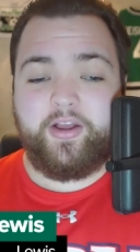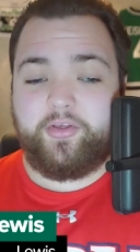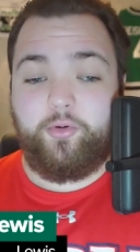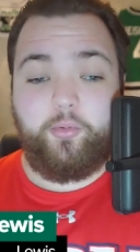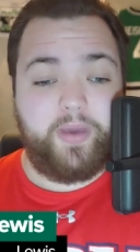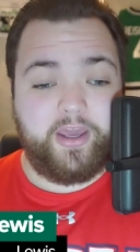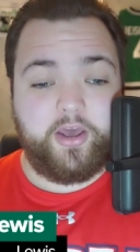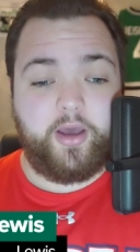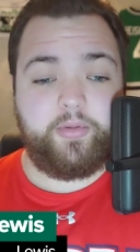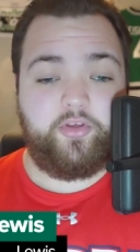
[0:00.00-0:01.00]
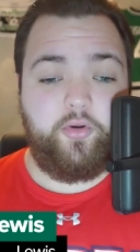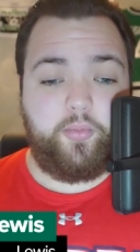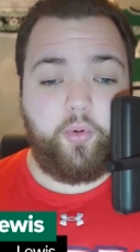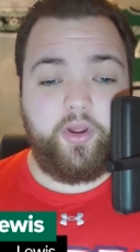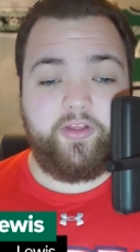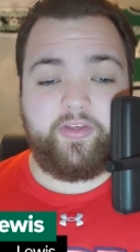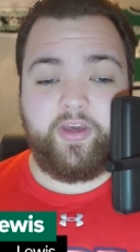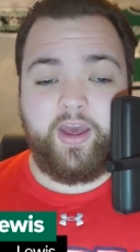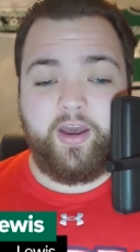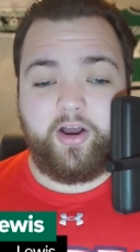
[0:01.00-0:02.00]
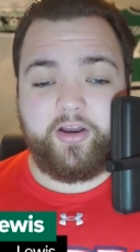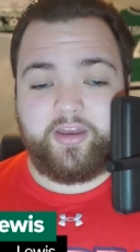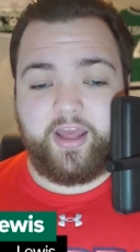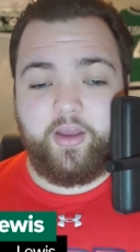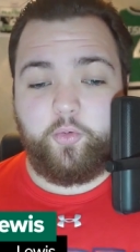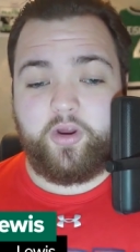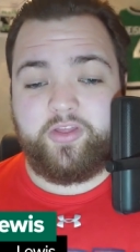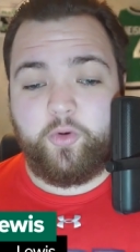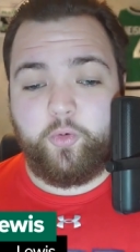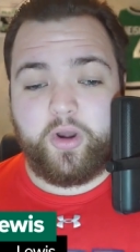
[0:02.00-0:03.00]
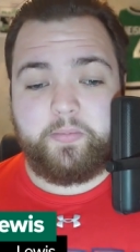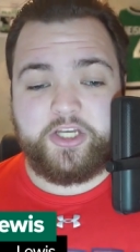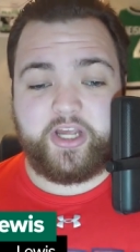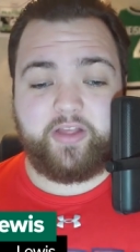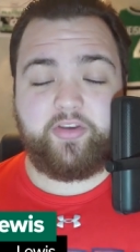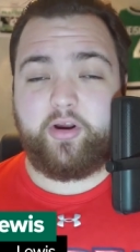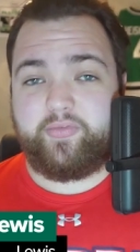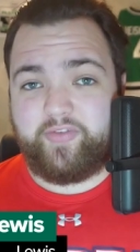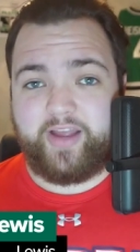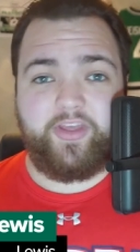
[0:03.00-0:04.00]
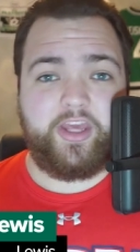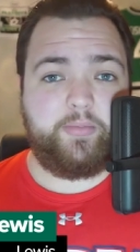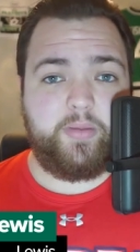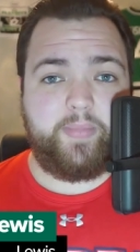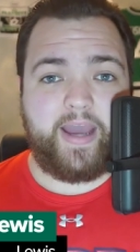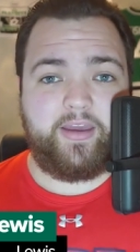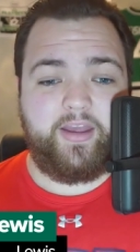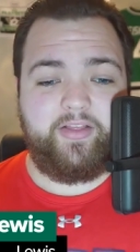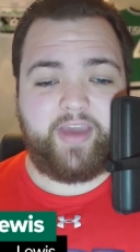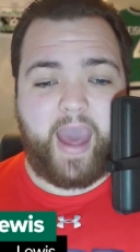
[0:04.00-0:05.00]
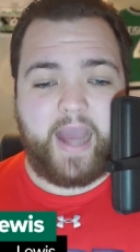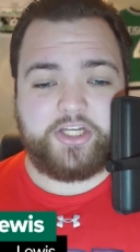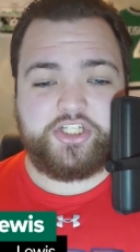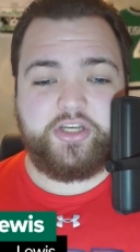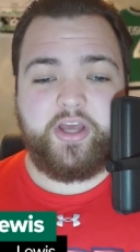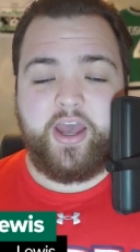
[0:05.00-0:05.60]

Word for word: to pick up two points on a day where the Winnipeg Jets are finally coming back into action.